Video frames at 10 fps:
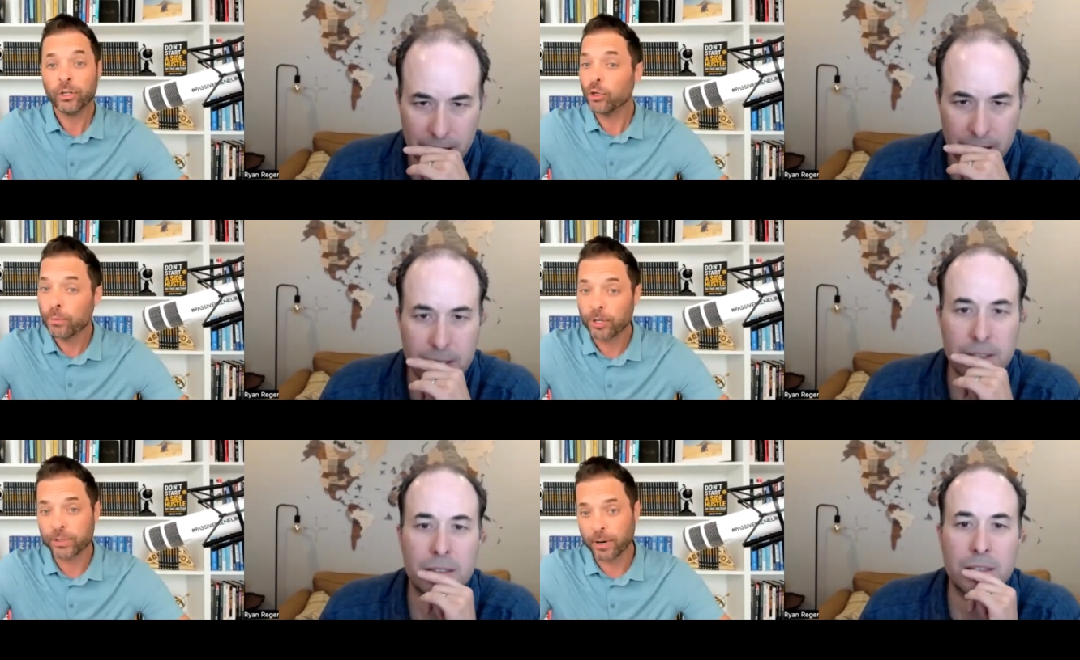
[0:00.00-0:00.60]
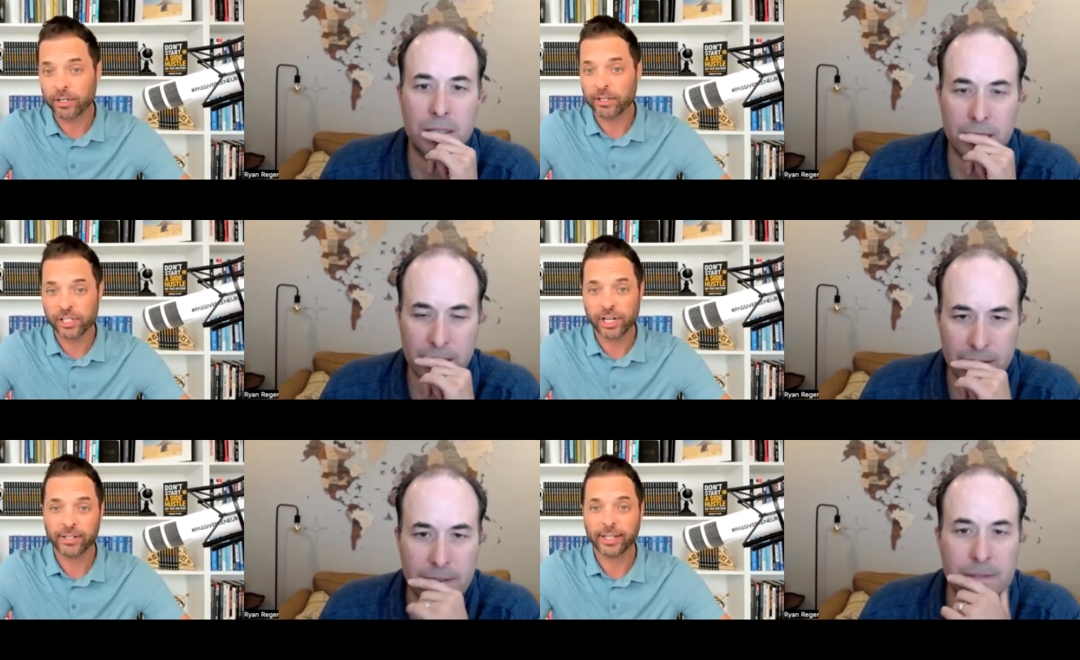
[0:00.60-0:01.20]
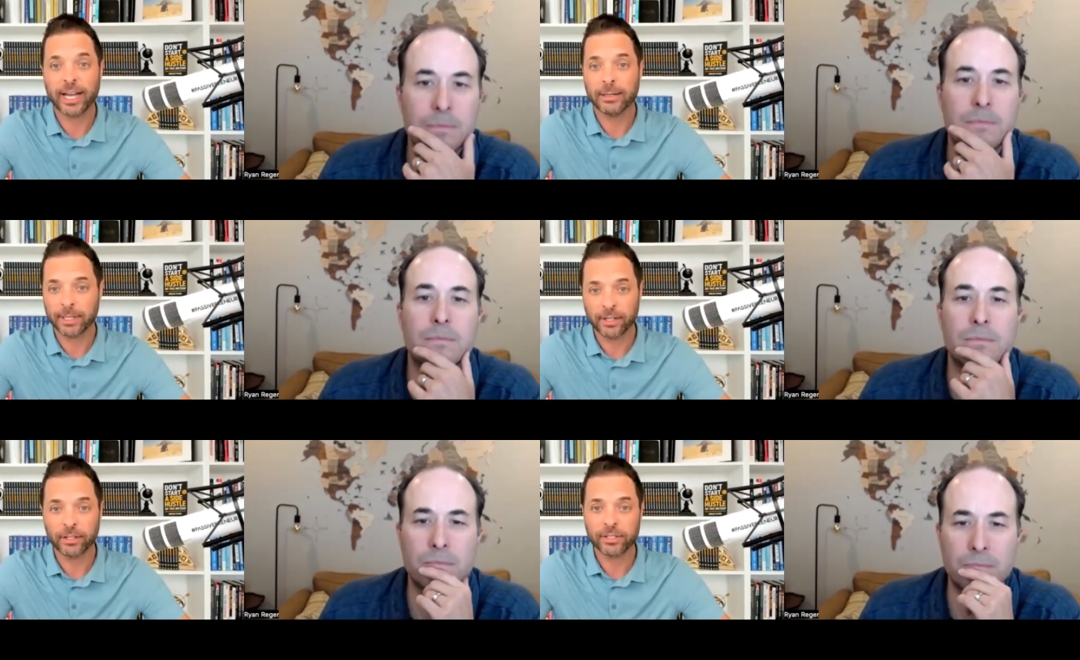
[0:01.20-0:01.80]
Speaker 1: Uber is part of the sharing economy.
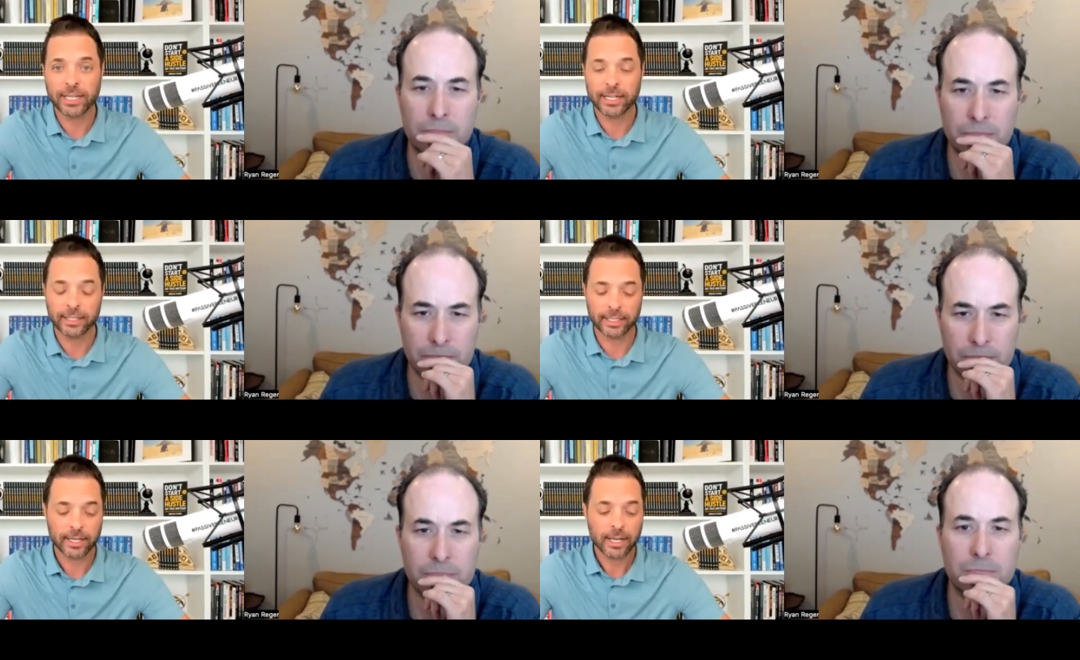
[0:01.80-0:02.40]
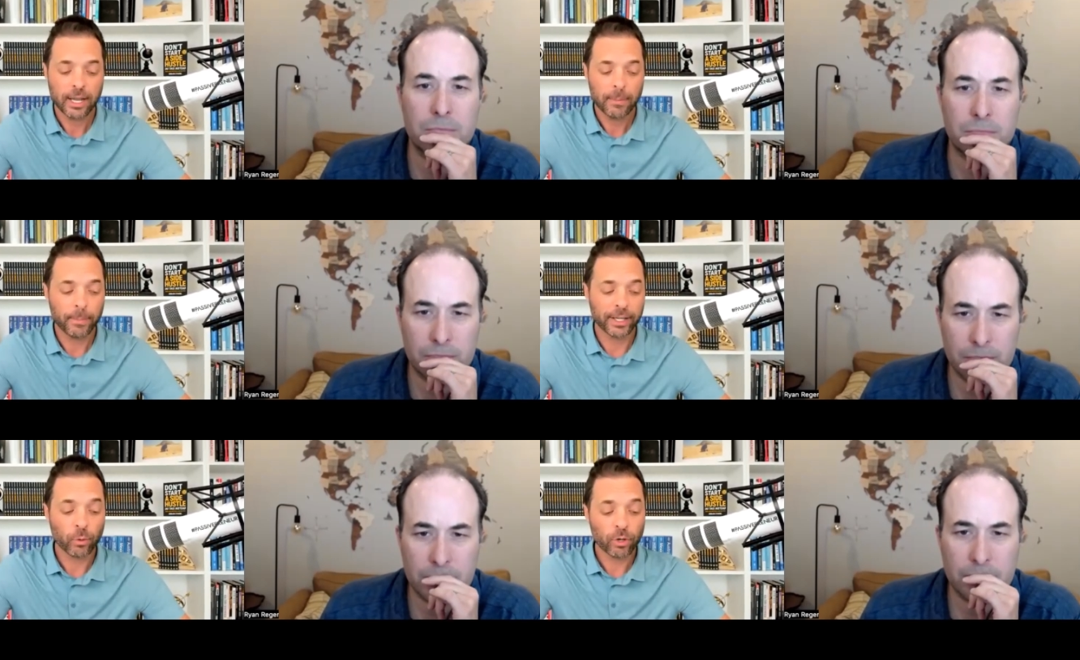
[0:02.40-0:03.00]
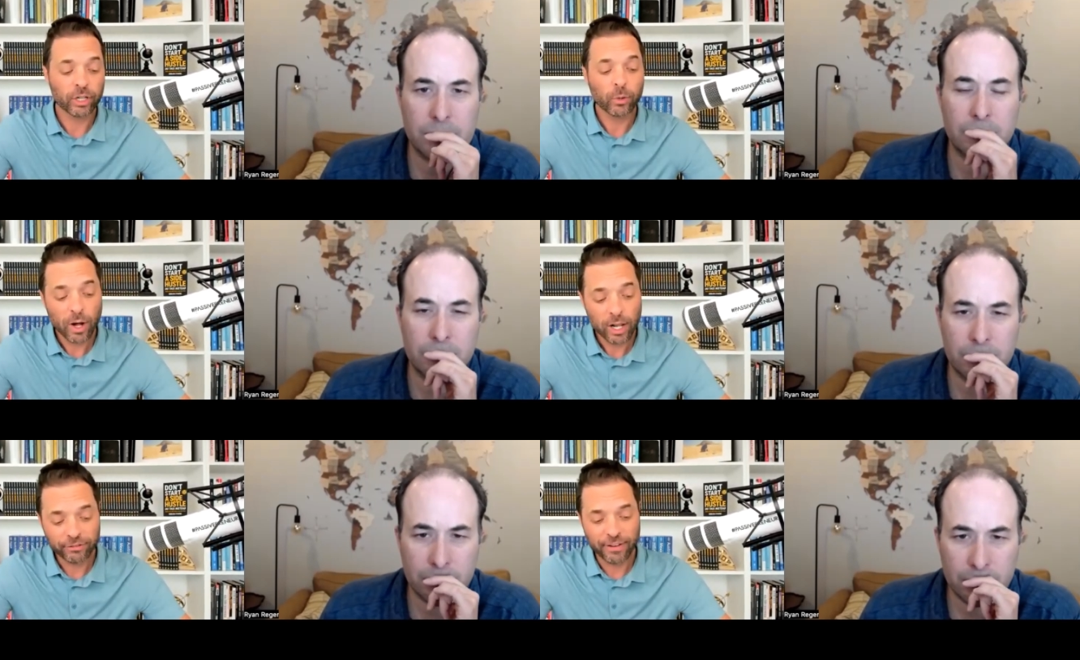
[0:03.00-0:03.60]
All those mm-hmm. kind of things. But in order to
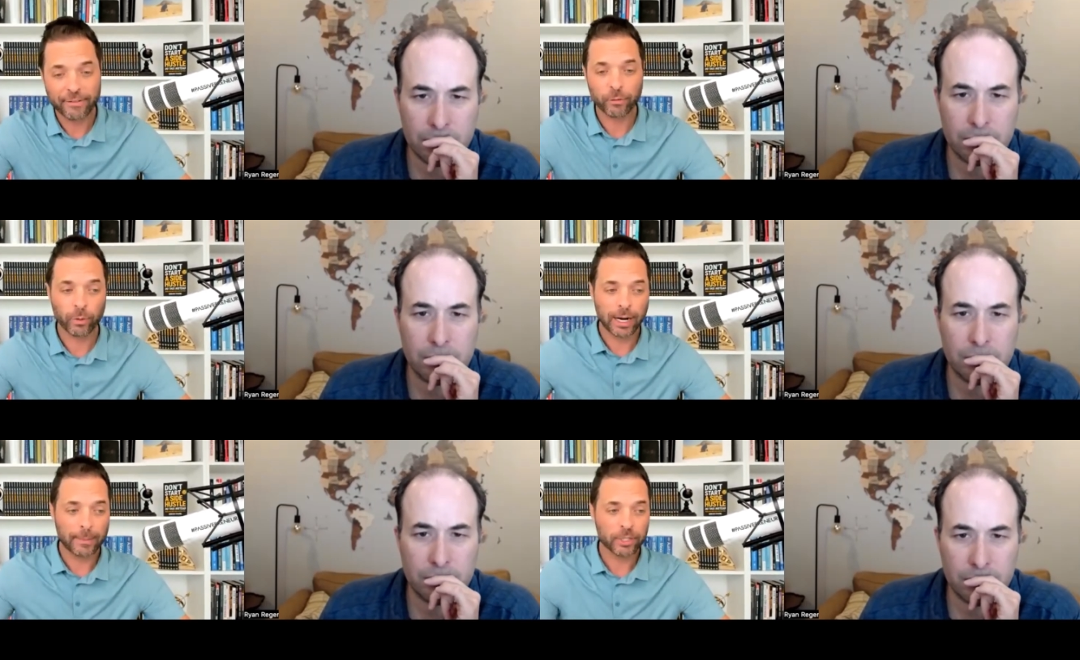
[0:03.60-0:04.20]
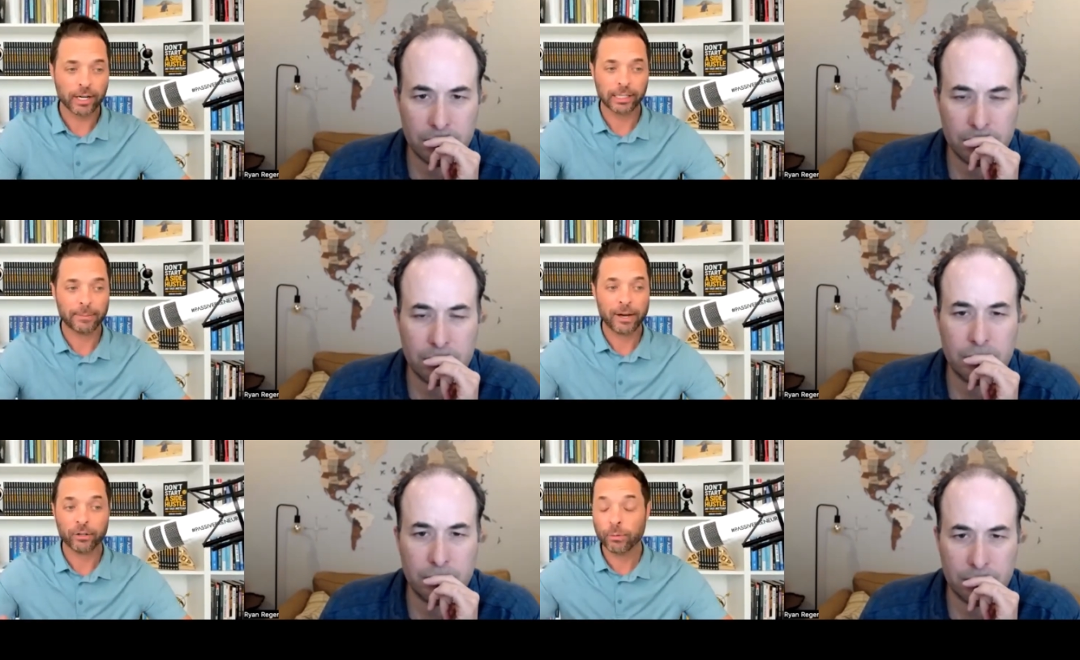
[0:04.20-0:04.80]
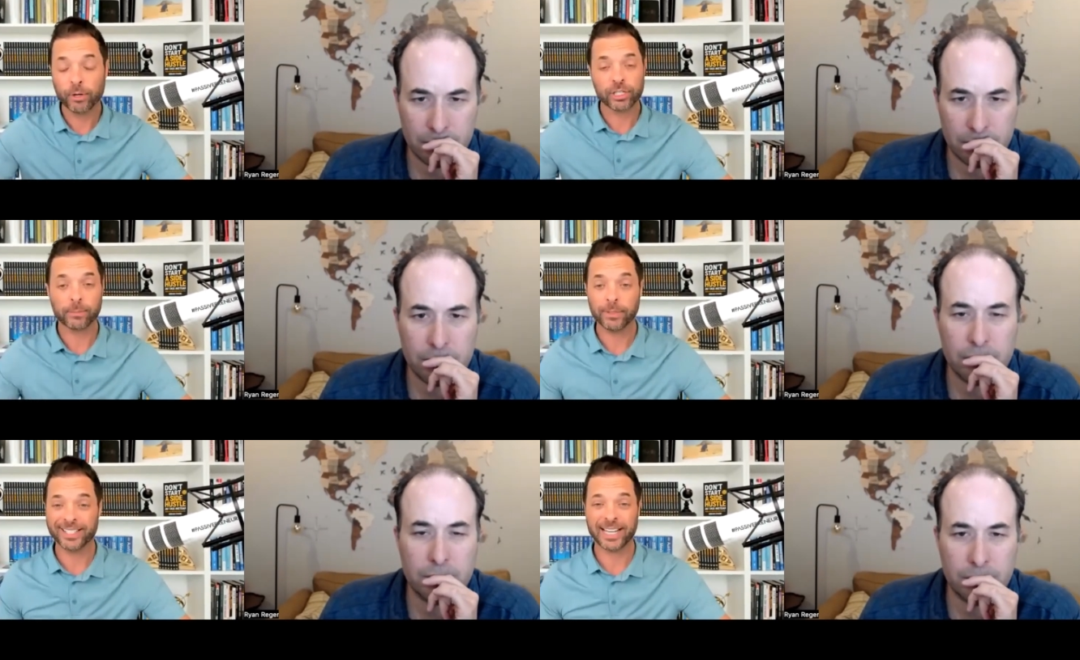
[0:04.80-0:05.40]
qualify for what I'm talking about, Uber is an
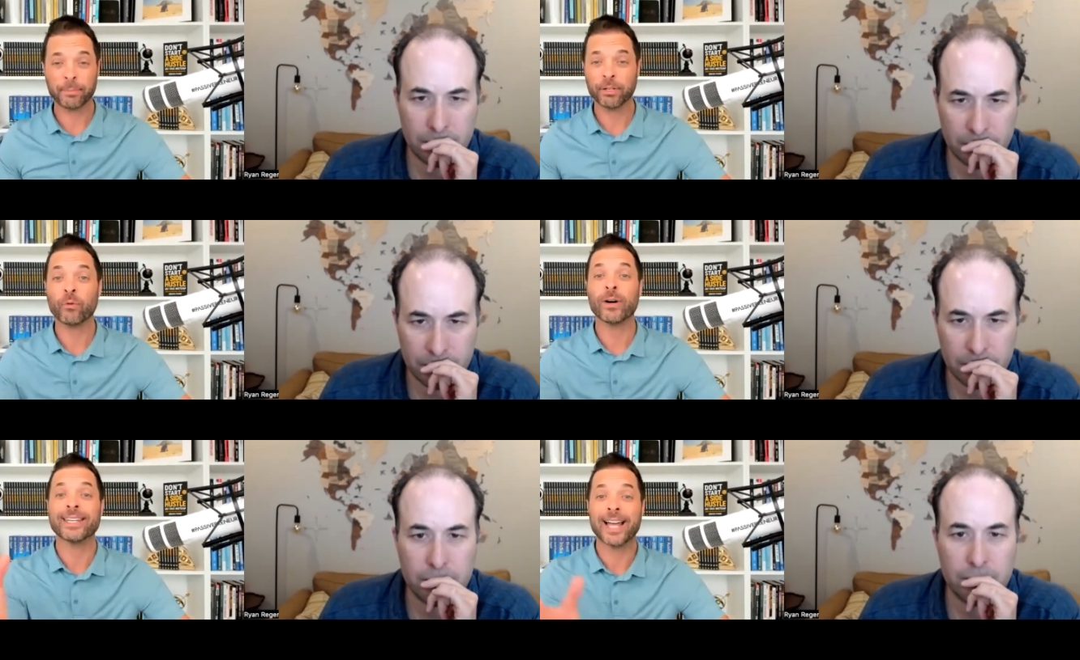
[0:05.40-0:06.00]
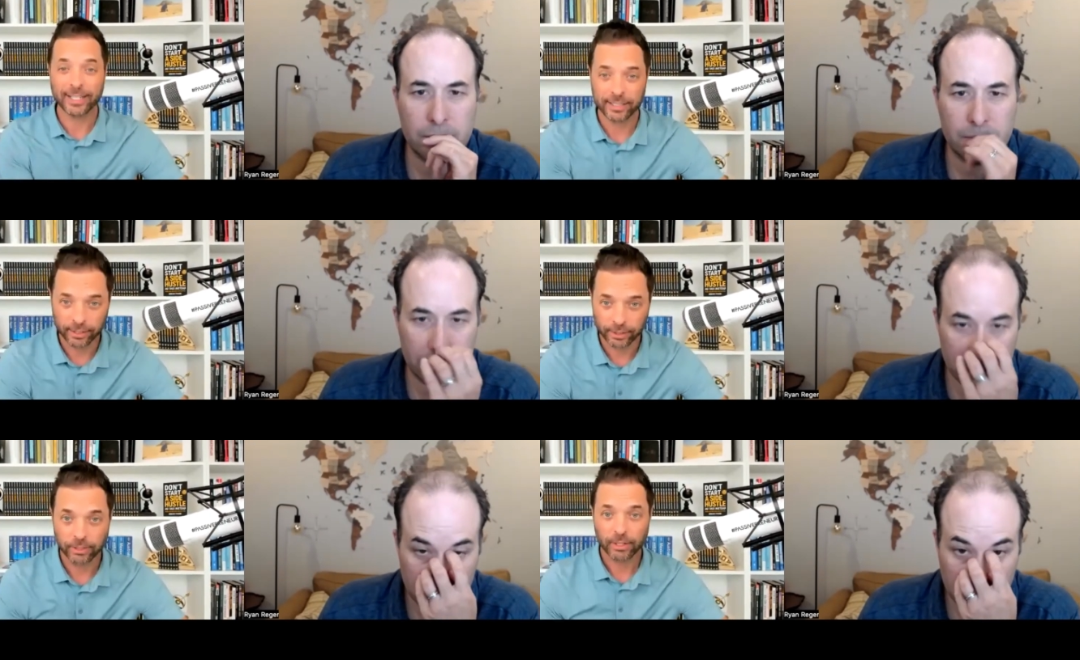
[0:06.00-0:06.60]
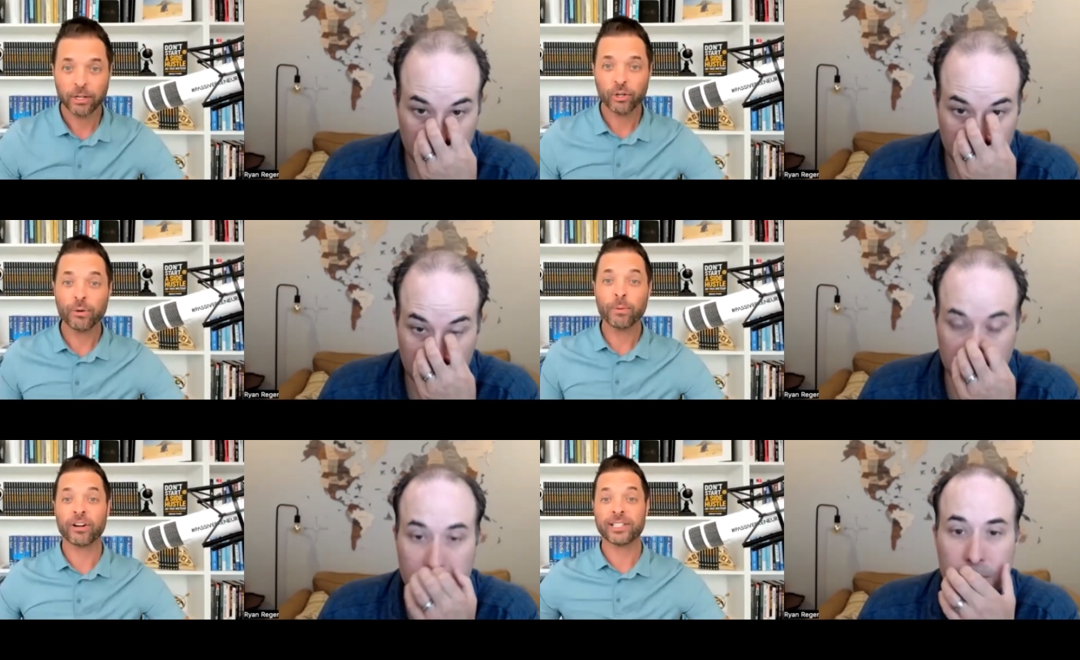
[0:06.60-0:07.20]
example of what not to do.
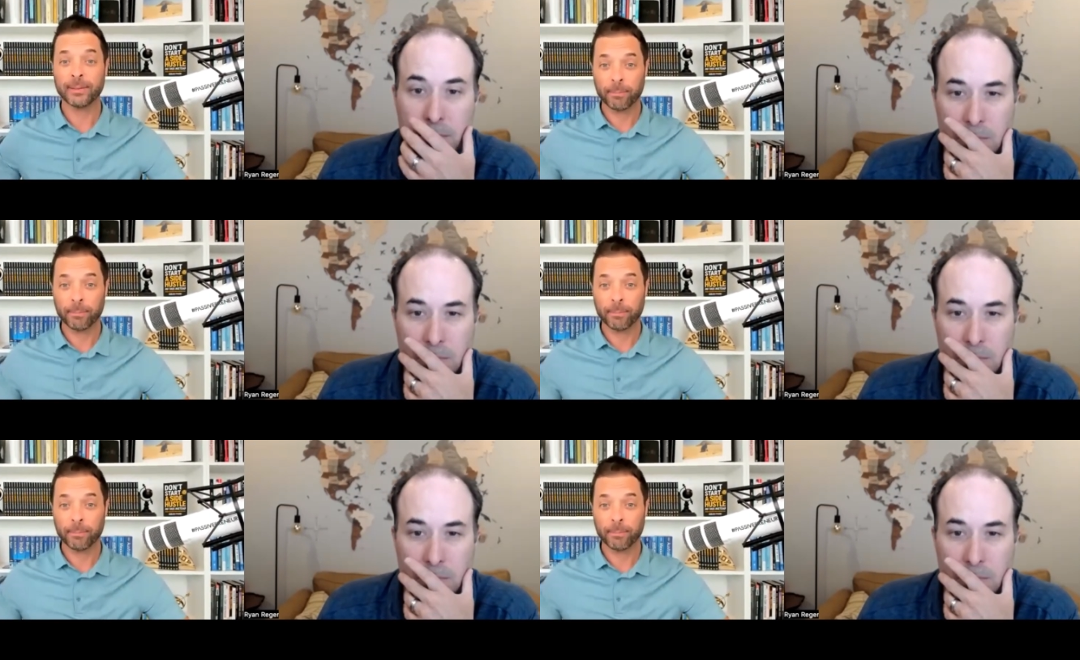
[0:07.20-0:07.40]
Uber mm-hmm. is the